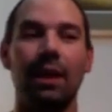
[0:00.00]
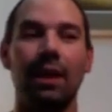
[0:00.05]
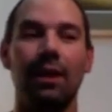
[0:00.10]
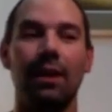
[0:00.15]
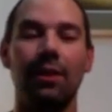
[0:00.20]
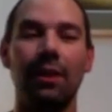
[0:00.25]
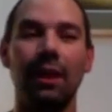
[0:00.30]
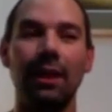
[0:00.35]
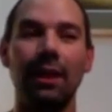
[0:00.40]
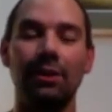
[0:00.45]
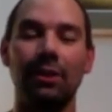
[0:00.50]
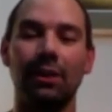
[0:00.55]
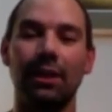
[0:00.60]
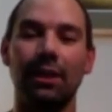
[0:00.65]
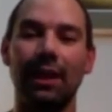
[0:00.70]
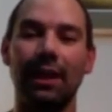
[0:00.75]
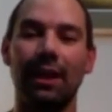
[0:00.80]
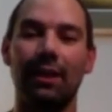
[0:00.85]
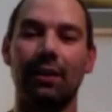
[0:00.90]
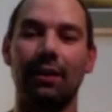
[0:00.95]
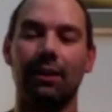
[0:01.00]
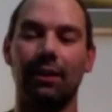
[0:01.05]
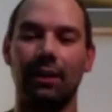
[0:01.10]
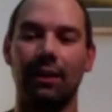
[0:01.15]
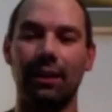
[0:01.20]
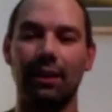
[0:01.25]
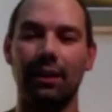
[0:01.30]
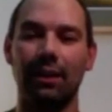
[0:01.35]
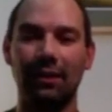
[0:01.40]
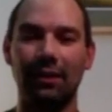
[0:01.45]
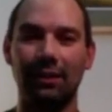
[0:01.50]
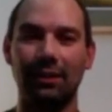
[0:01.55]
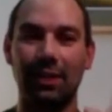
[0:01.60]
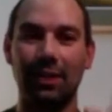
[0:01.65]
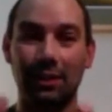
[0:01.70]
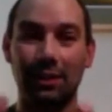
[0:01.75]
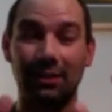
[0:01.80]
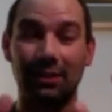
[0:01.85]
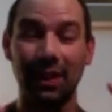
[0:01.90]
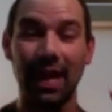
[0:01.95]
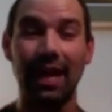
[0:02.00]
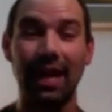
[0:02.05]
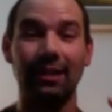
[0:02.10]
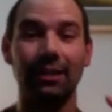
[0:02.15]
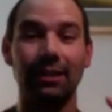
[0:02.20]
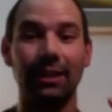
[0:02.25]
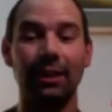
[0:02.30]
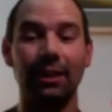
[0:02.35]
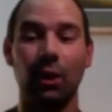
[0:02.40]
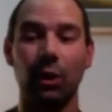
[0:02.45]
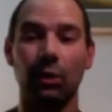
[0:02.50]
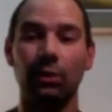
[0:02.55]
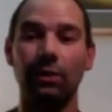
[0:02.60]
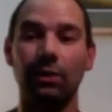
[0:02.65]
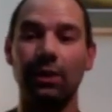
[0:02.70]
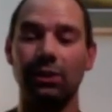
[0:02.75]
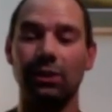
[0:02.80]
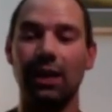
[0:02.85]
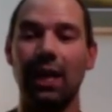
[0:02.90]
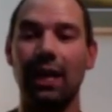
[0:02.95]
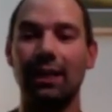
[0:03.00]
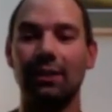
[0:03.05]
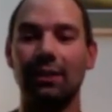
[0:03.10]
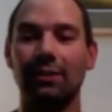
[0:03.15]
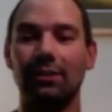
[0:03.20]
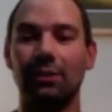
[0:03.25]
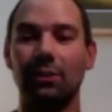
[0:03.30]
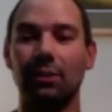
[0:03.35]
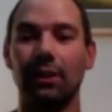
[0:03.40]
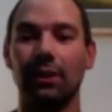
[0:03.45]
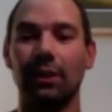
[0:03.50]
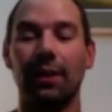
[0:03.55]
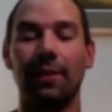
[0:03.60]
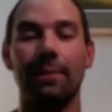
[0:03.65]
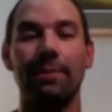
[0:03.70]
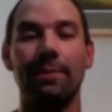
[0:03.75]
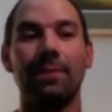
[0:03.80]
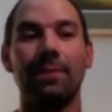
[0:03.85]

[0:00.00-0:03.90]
then you're going to get things that are exactly only Chinese New Year.